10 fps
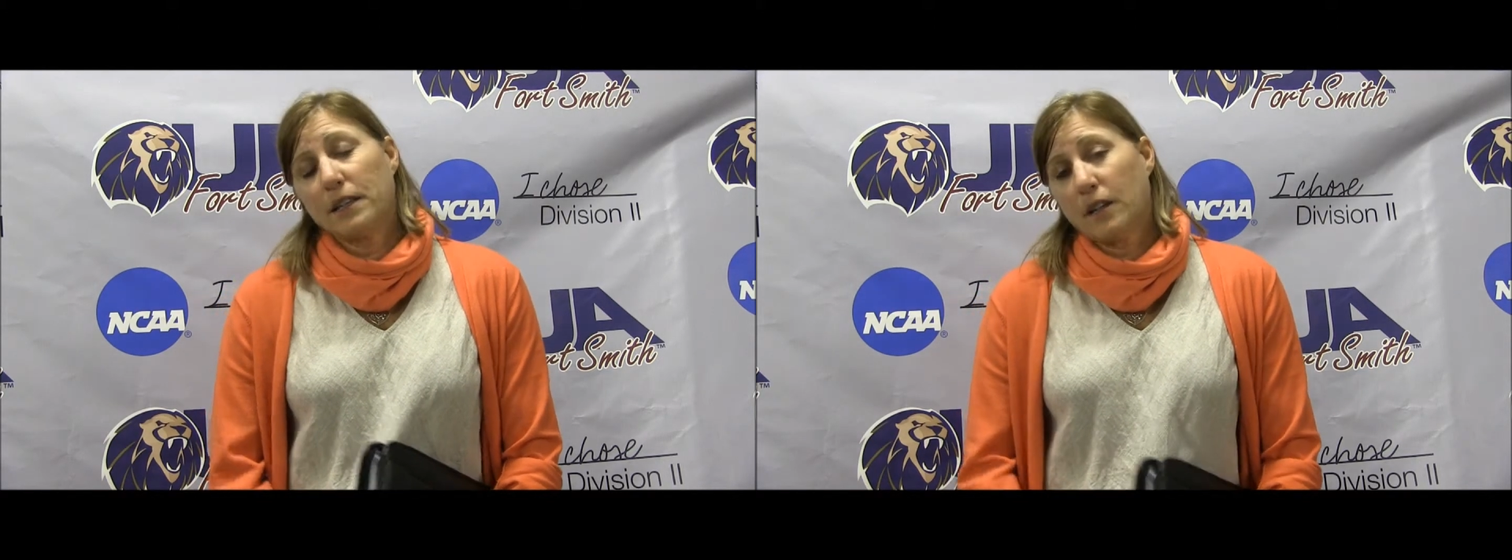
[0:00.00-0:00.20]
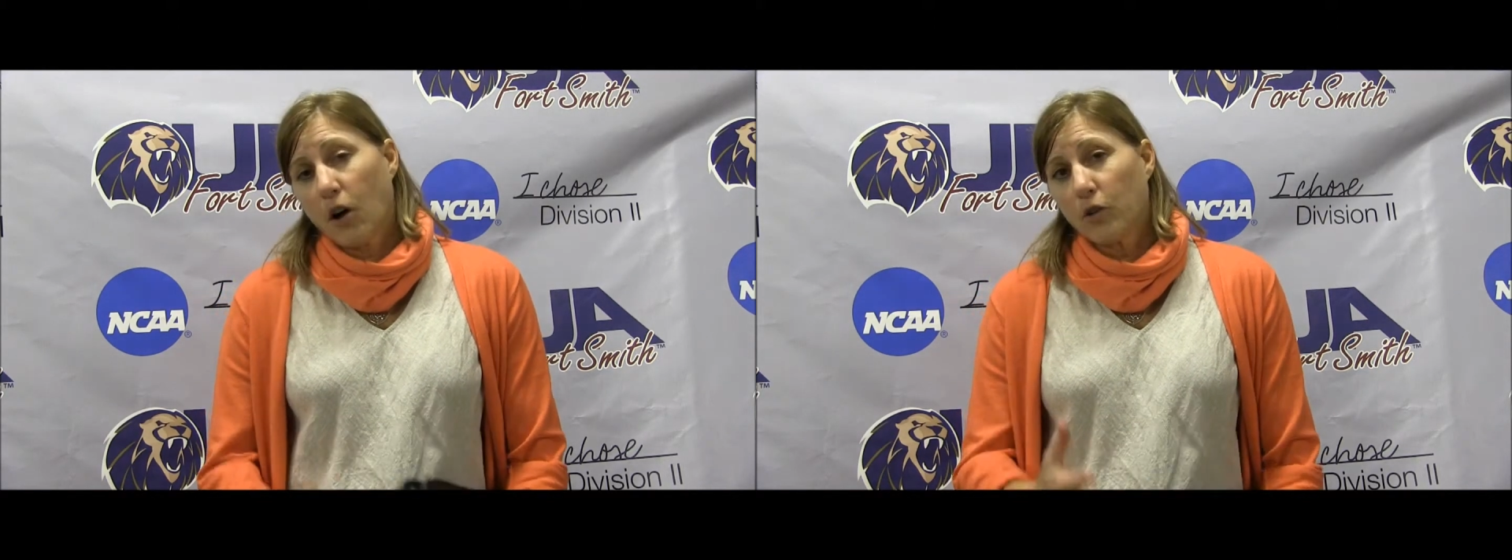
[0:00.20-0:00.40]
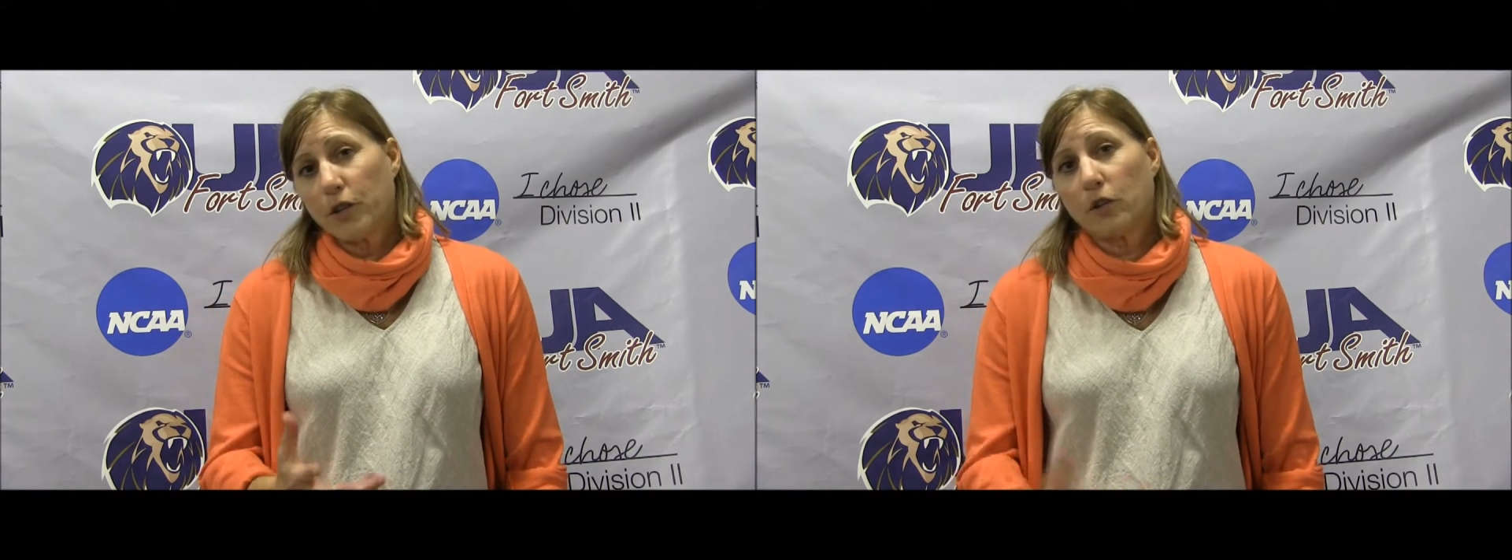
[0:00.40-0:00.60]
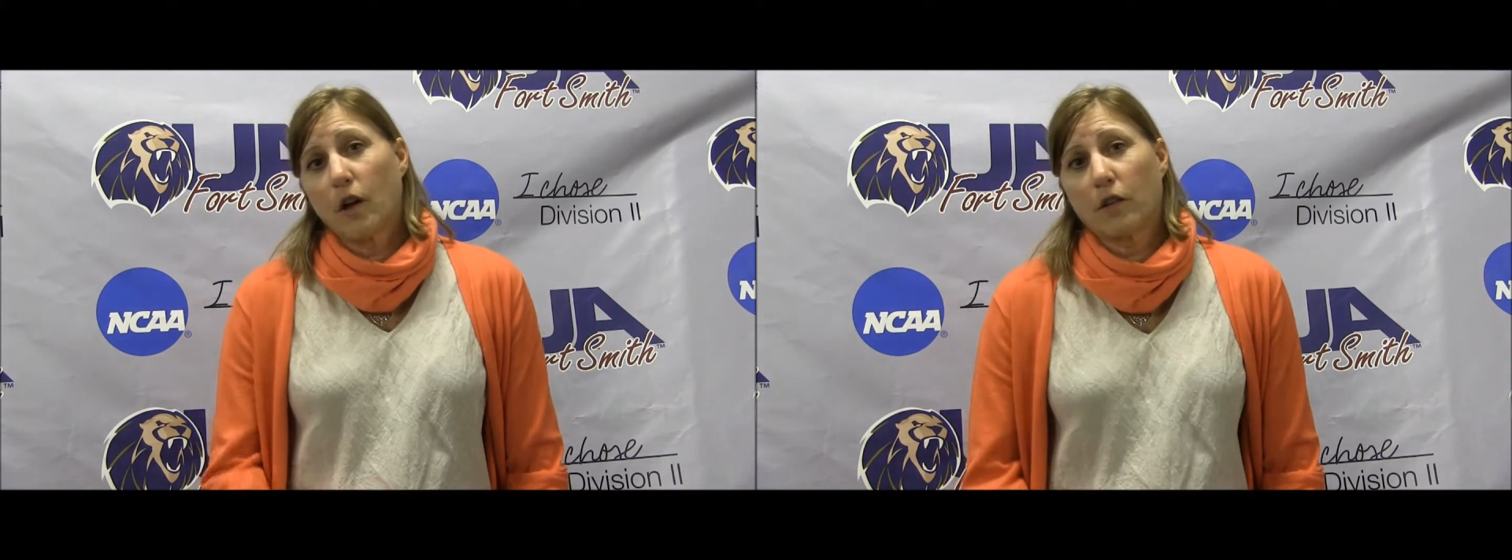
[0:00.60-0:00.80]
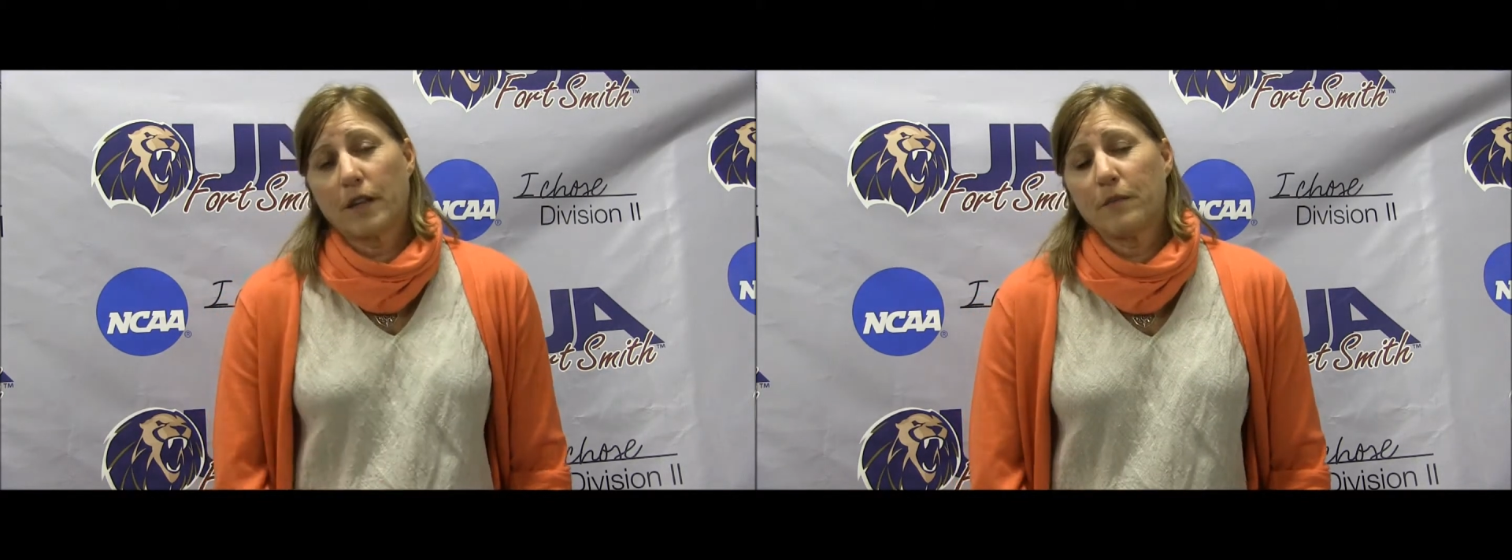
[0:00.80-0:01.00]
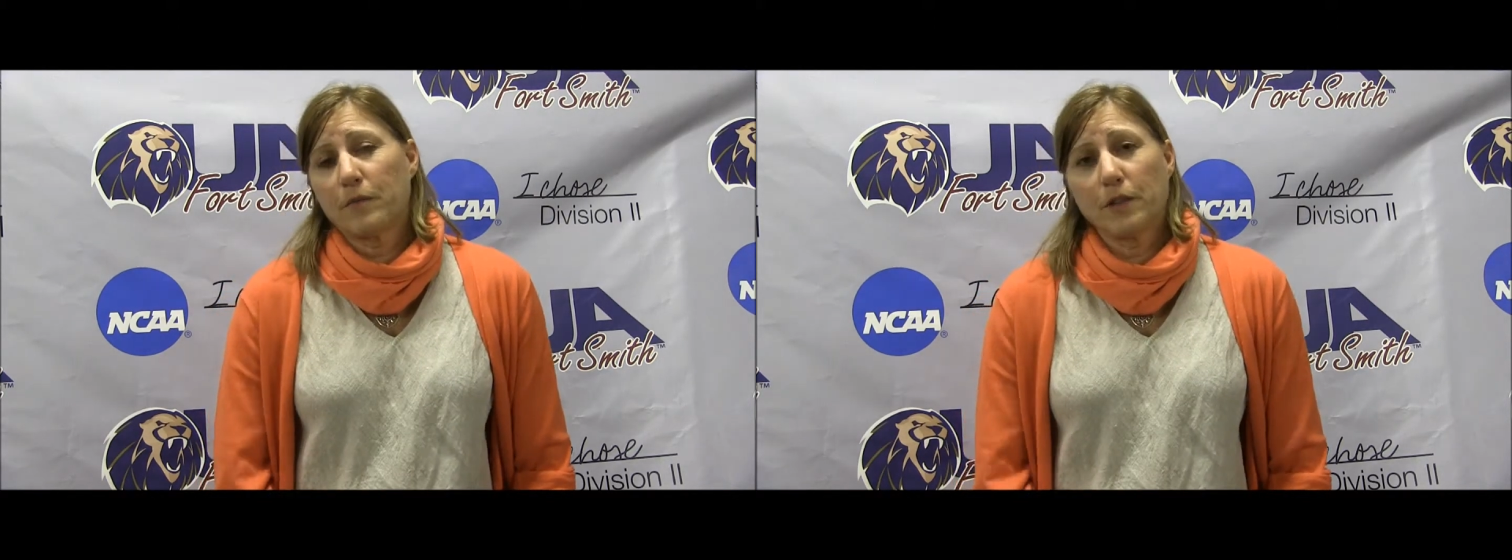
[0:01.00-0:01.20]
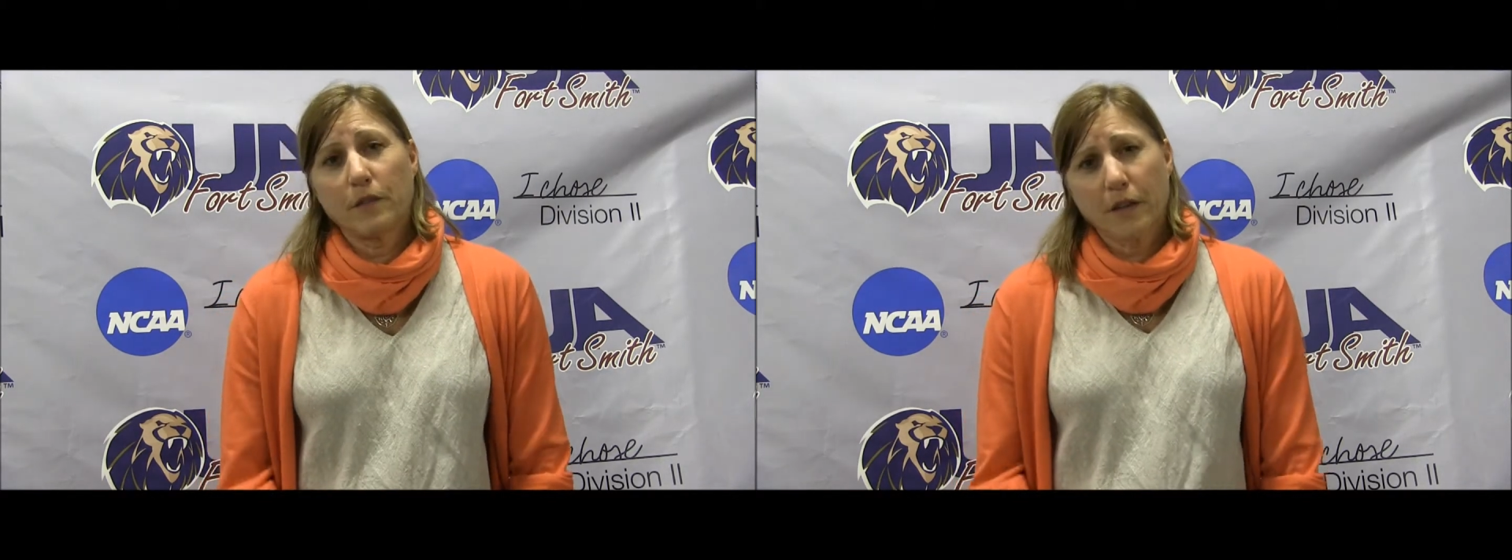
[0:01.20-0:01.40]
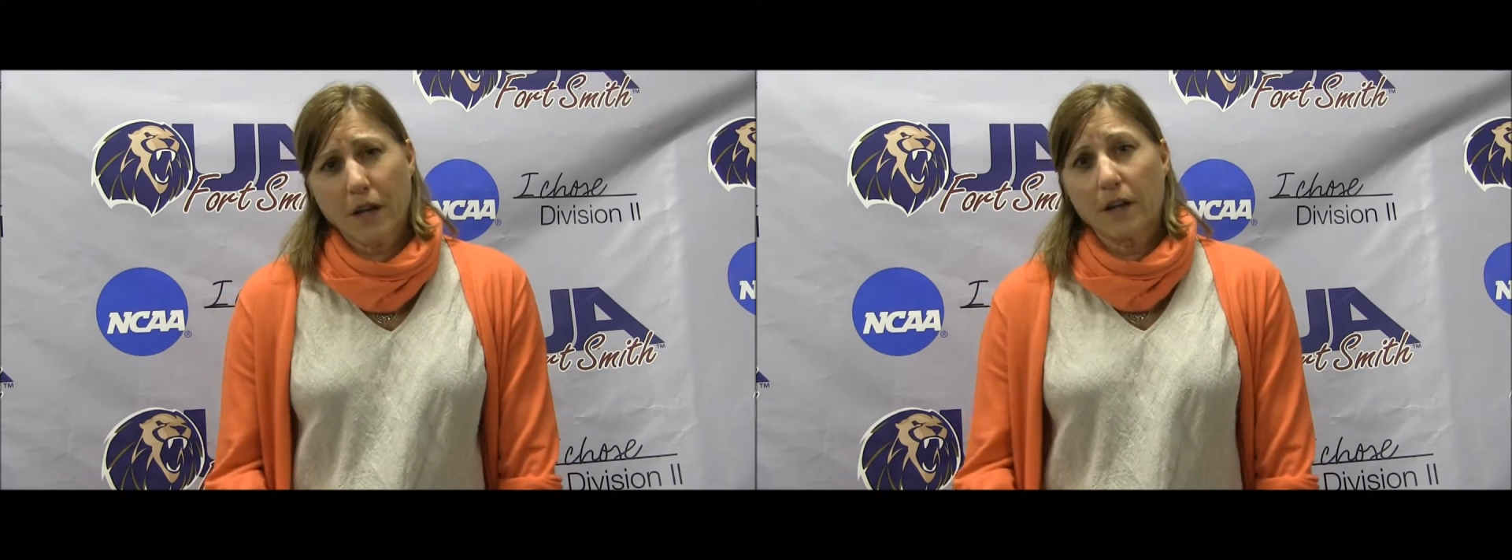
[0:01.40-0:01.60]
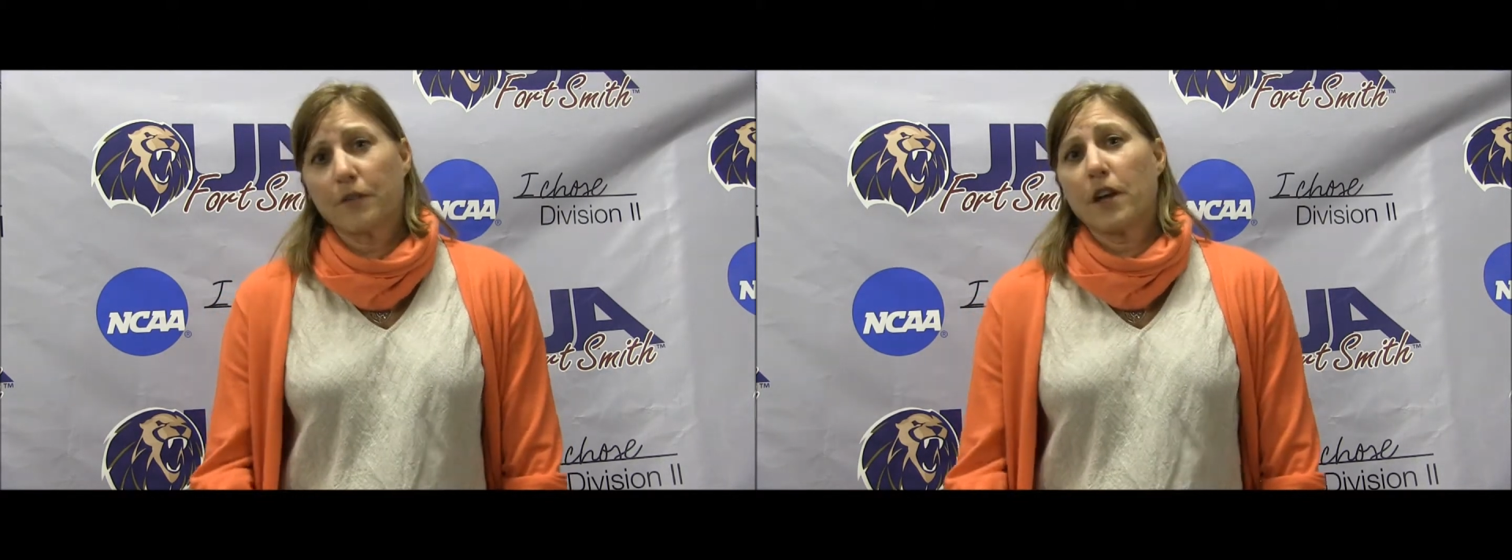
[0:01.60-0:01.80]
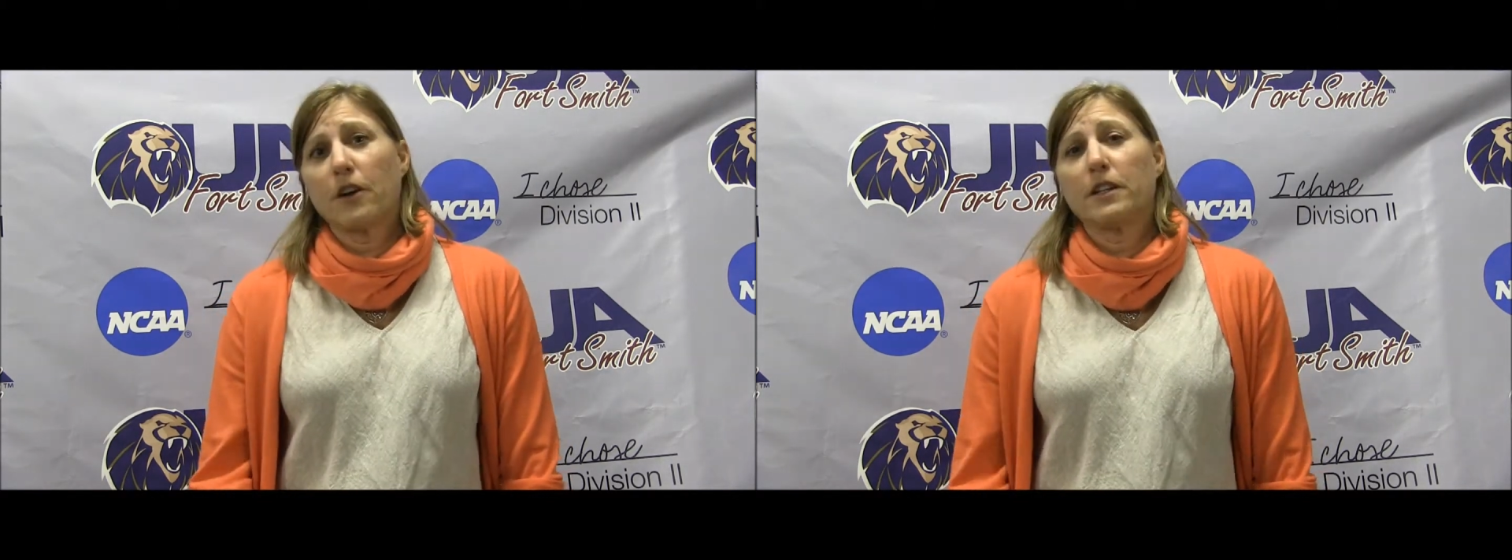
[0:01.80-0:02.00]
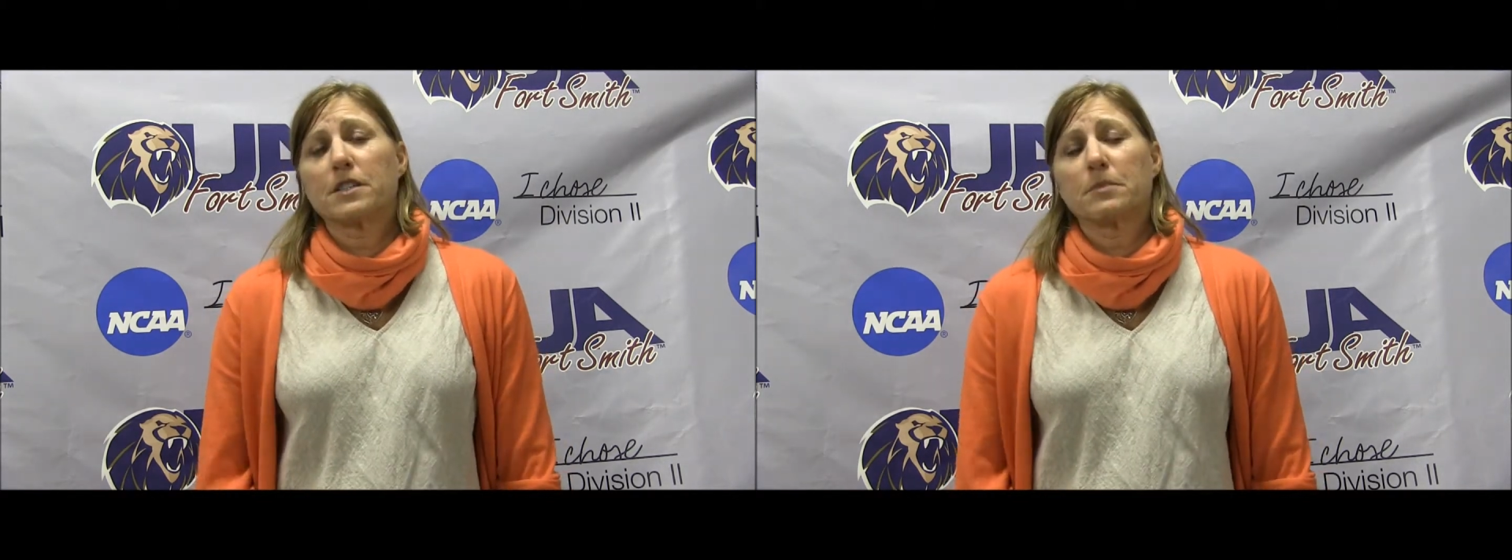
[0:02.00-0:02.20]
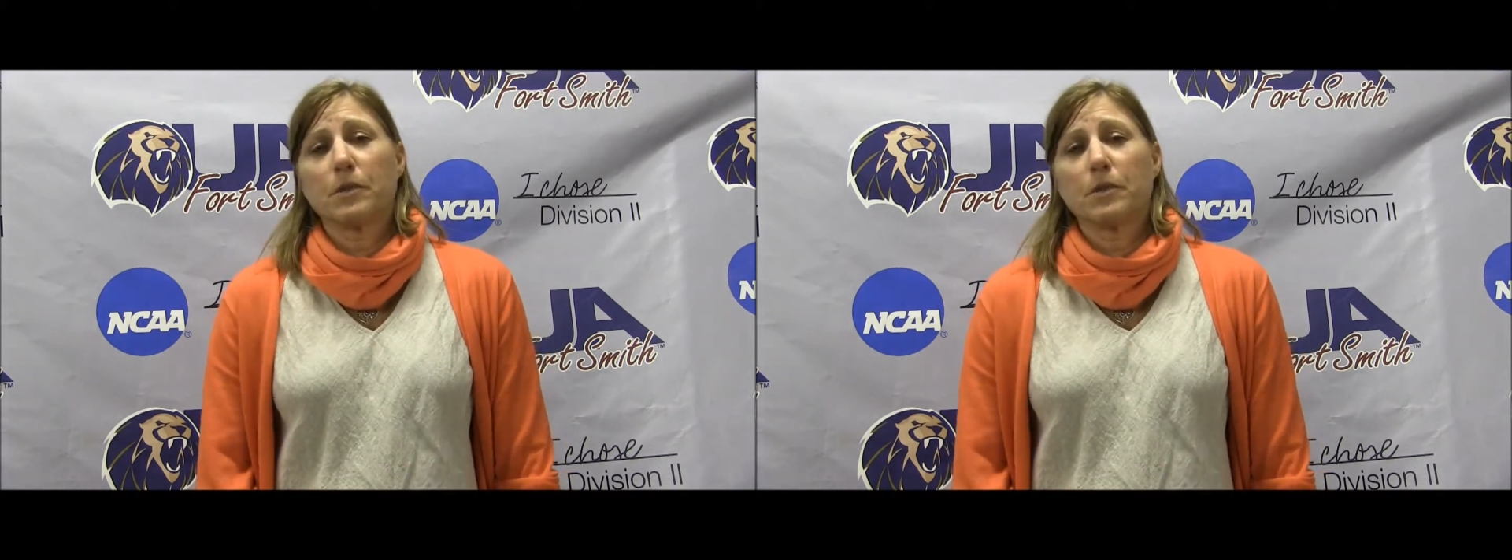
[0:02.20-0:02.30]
and then all year long they kind of carried us.